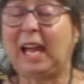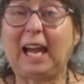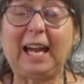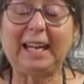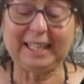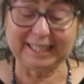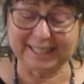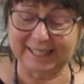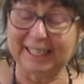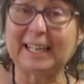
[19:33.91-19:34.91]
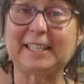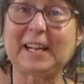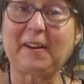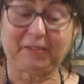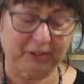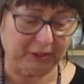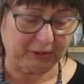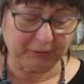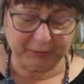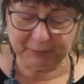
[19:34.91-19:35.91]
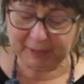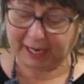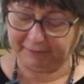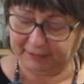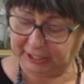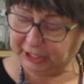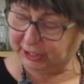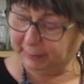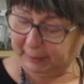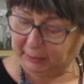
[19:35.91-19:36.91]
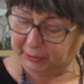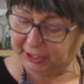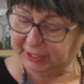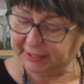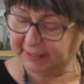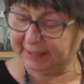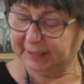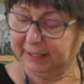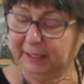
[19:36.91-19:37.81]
Hi, it's the next afternoon. I finished the pouches.